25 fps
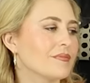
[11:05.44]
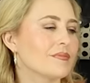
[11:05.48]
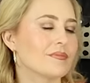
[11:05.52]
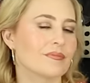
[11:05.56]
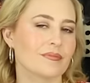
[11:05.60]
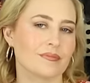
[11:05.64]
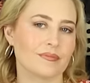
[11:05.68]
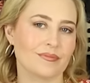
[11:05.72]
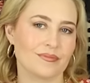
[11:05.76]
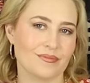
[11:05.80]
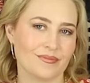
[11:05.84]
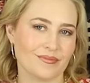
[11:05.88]

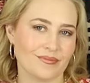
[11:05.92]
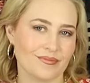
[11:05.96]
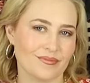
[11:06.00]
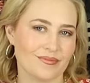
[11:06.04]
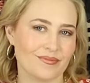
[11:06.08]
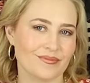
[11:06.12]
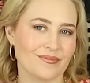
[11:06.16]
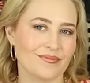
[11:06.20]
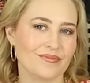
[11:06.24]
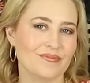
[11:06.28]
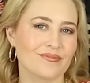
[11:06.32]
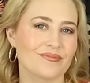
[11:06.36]

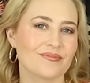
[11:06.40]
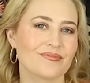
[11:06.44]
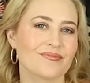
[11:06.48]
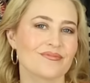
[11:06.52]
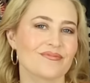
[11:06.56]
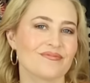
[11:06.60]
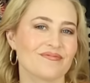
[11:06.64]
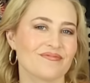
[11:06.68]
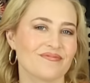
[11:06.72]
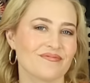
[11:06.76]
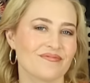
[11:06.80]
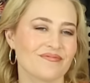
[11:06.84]

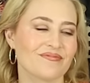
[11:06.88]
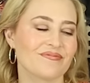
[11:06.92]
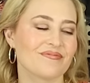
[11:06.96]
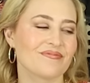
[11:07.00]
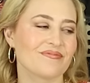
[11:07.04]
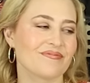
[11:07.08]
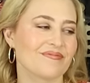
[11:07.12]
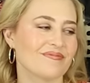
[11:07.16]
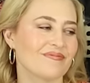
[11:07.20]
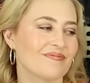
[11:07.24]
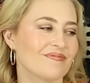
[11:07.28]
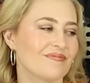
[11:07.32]

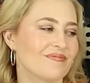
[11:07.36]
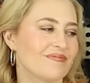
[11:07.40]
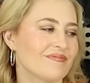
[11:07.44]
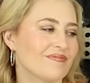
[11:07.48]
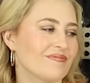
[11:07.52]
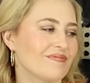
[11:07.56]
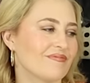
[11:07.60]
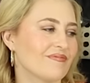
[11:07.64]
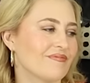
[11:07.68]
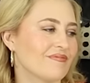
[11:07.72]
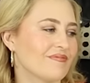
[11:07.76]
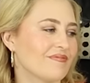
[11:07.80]

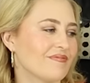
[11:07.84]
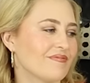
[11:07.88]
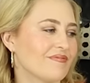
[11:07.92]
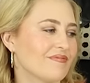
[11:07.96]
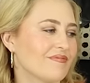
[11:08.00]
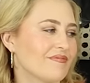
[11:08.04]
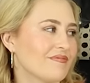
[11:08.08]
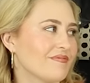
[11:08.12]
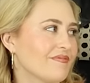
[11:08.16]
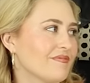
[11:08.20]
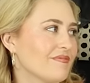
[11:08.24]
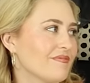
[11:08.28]

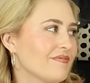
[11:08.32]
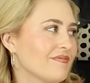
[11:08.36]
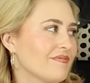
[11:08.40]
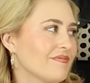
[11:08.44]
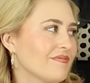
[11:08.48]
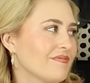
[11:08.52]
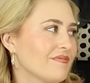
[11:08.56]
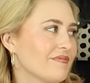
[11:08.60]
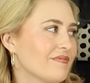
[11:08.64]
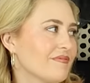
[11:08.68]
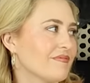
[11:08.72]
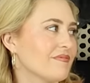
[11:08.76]

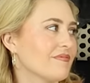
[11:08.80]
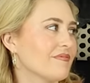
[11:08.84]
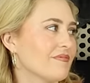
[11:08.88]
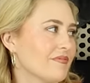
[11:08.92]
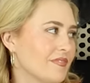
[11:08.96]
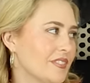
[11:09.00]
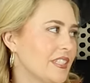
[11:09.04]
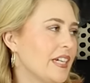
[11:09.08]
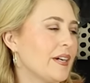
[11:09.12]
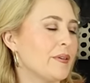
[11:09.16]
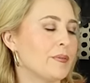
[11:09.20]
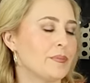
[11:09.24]

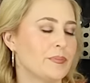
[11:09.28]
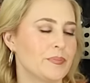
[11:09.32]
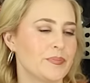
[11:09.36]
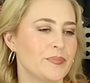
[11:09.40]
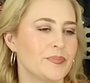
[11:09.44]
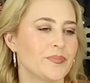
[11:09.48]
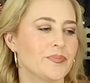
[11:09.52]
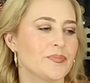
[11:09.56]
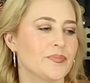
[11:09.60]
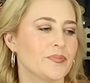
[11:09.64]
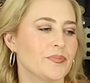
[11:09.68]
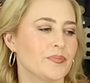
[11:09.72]

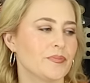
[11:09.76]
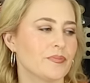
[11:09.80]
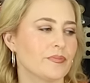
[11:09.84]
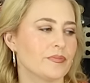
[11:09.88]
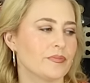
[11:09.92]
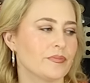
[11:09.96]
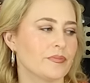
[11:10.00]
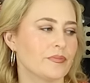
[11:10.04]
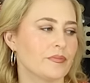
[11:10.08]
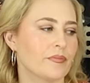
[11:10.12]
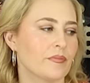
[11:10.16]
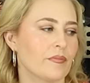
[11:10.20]

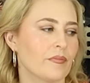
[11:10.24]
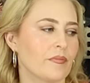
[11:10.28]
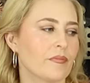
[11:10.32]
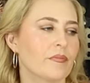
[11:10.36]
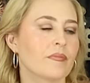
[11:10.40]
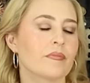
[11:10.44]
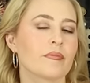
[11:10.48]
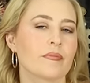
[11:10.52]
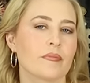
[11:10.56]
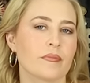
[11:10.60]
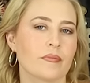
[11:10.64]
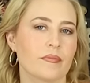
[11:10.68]

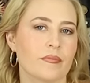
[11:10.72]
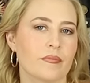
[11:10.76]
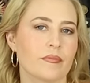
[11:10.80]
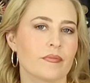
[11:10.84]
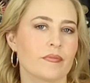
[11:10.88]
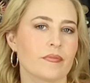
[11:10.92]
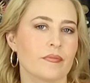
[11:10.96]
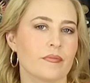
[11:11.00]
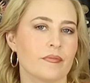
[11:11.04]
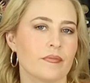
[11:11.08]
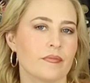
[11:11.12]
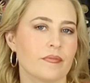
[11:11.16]

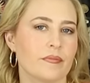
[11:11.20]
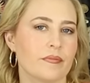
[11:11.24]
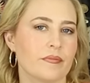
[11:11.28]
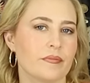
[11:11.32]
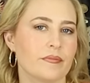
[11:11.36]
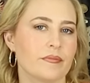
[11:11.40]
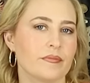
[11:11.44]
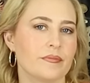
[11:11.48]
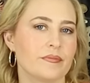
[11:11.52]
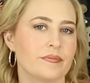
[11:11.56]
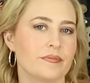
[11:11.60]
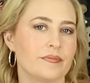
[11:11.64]

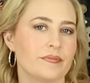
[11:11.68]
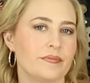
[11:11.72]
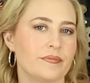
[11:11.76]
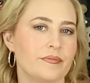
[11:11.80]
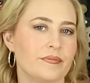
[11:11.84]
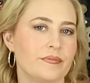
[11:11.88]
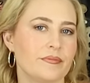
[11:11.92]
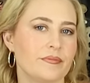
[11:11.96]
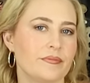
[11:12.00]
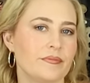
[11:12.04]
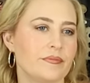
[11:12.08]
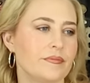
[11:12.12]

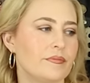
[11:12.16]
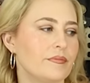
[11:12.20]
(silent)